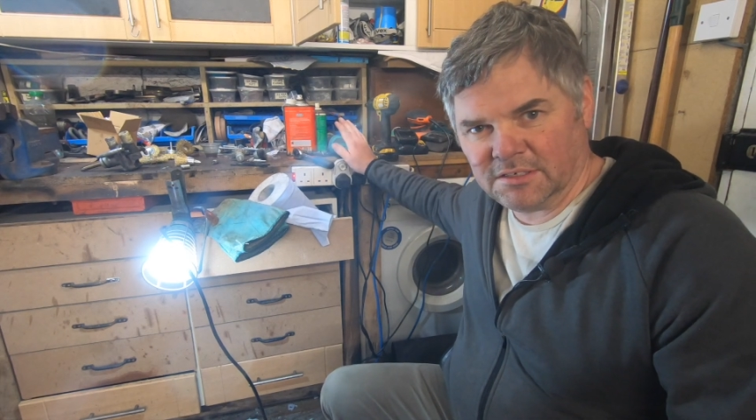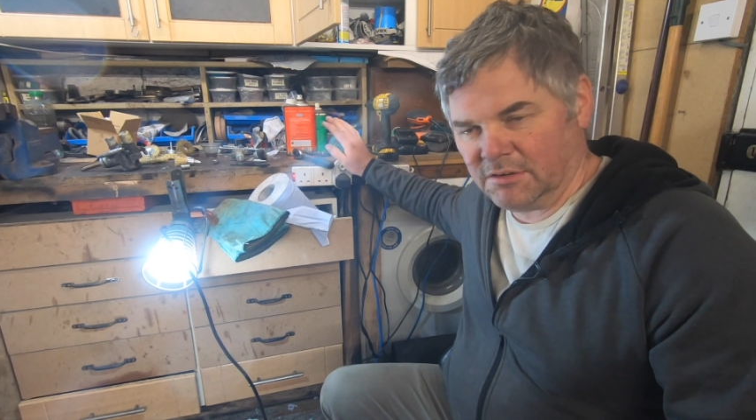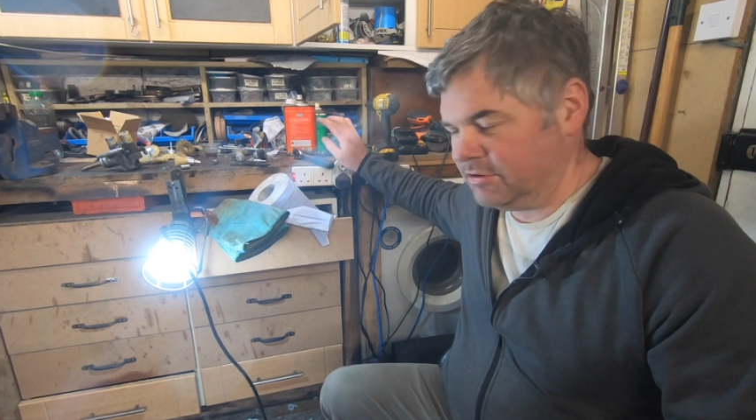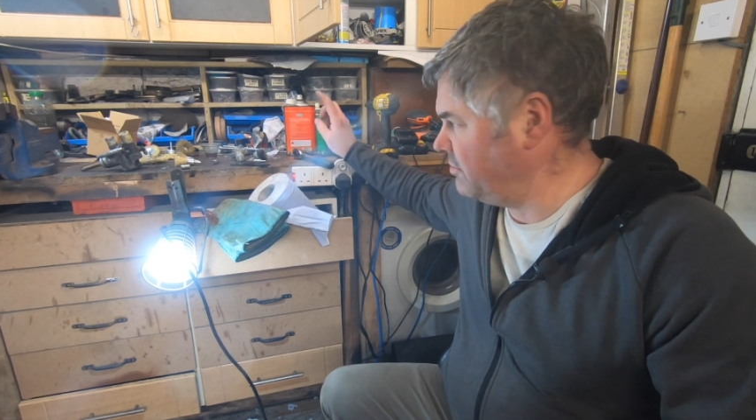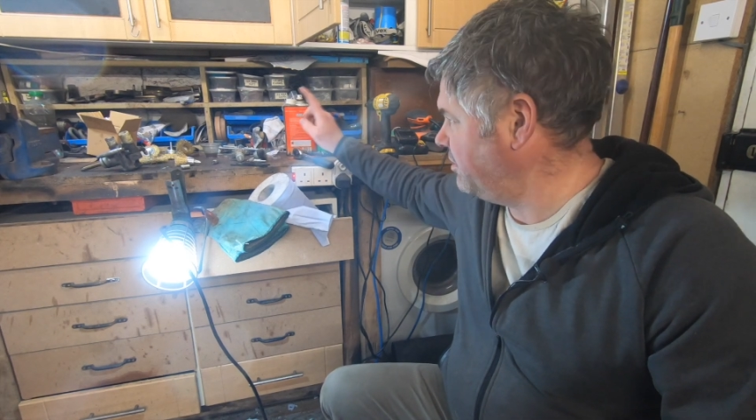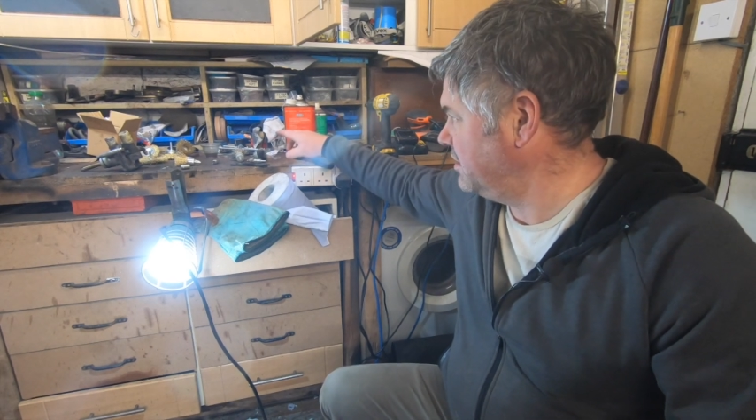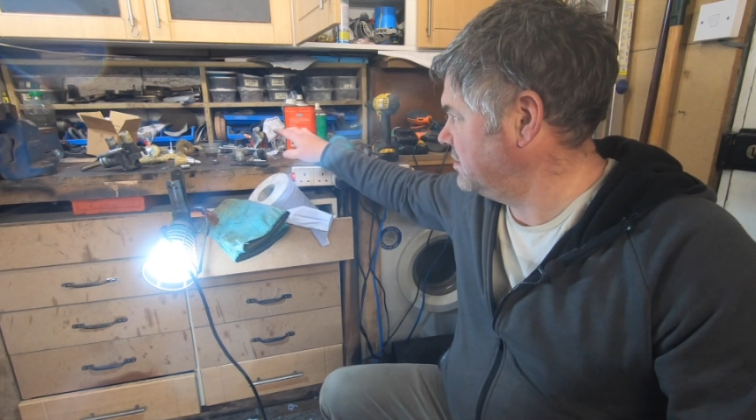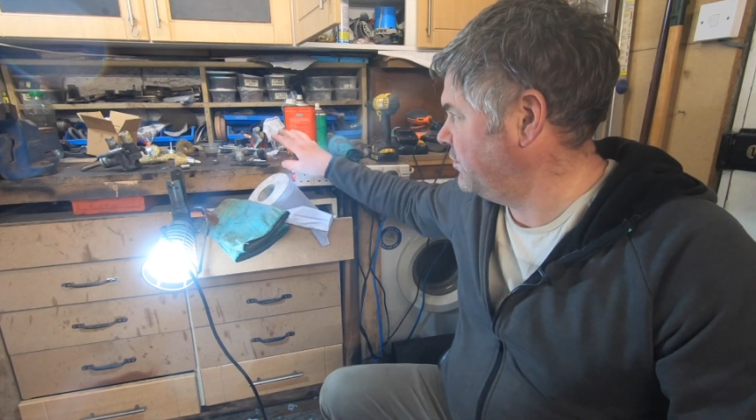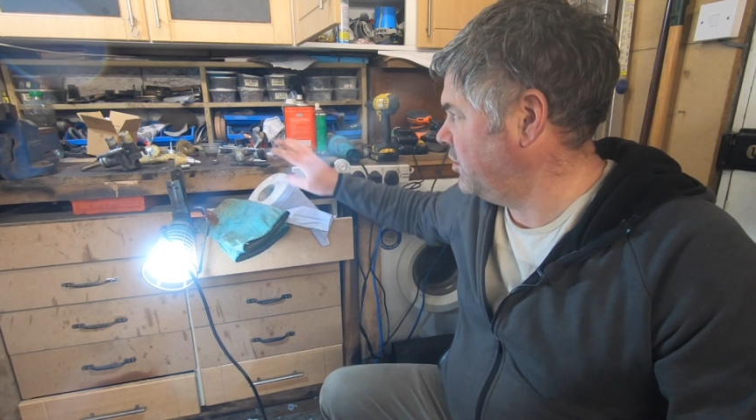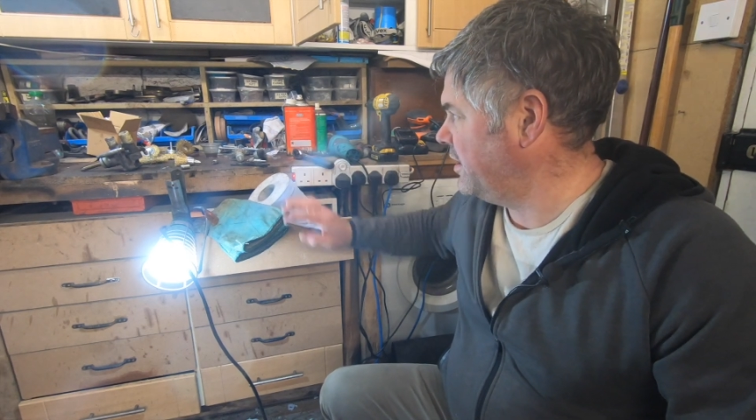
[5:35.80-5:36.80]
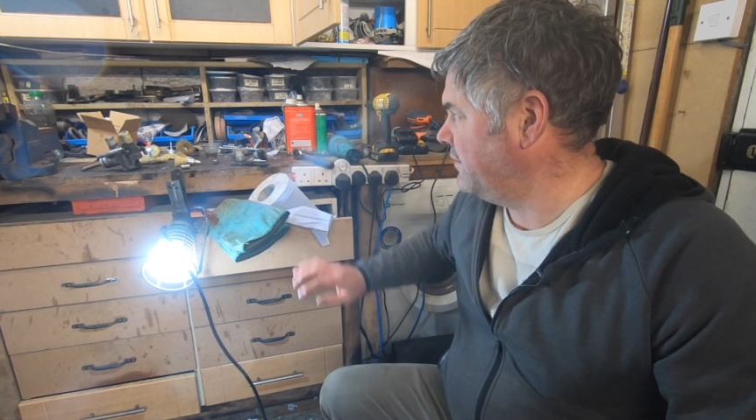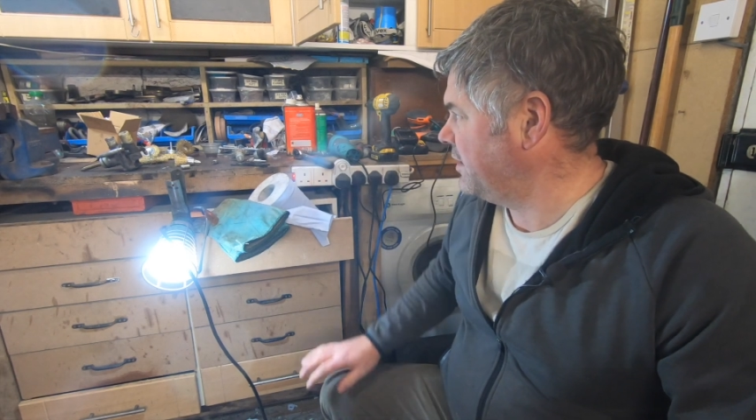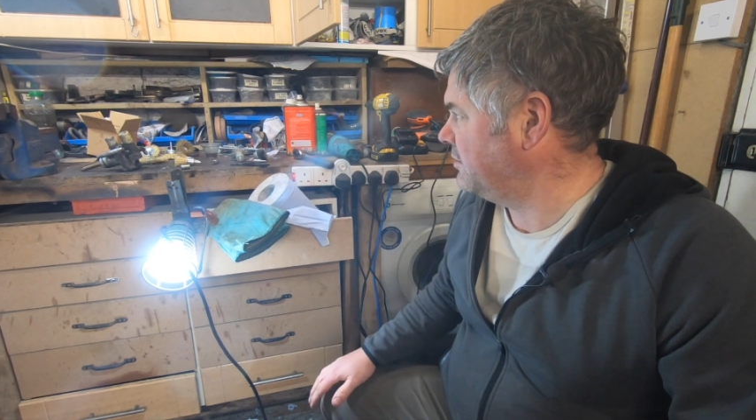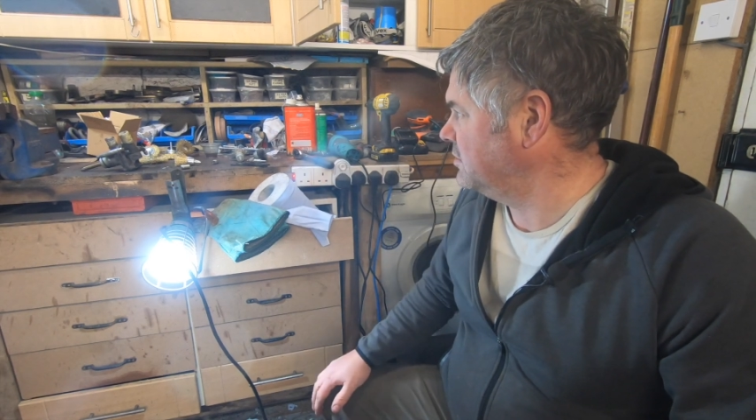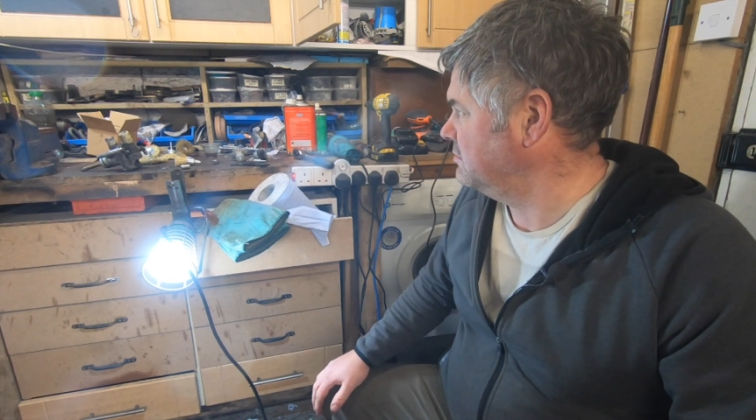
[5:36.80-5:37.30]
They're only rated to
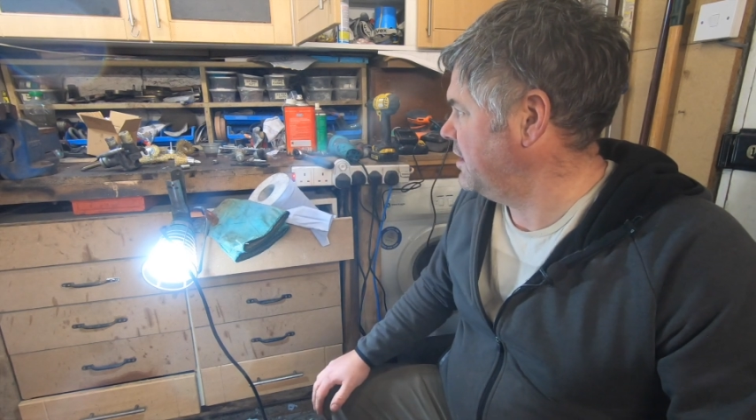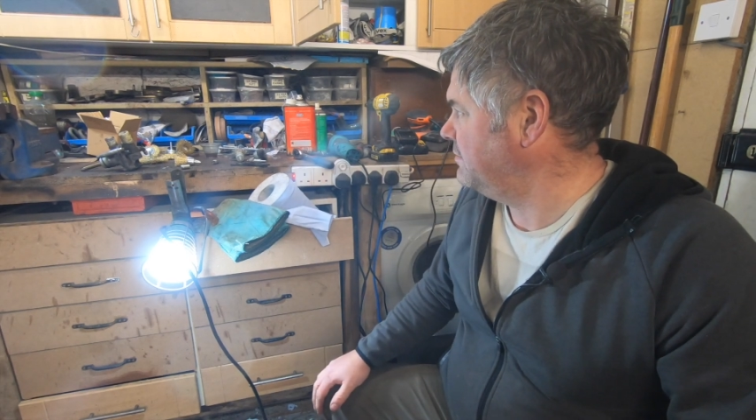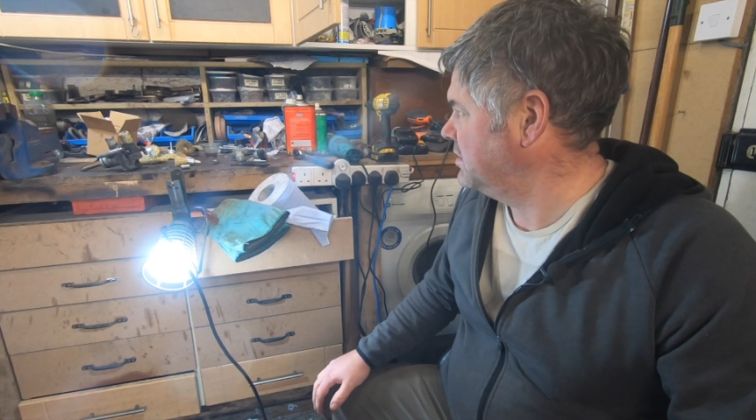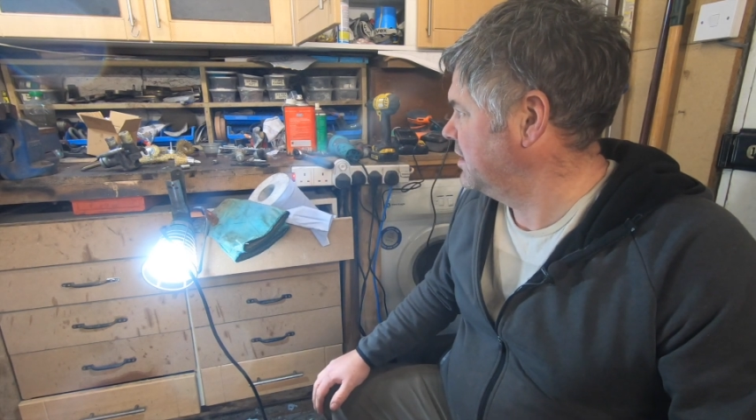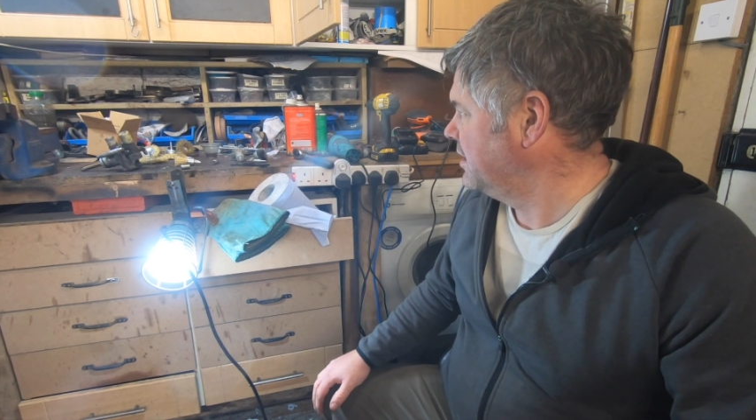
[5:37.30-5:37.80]
4,500 revs.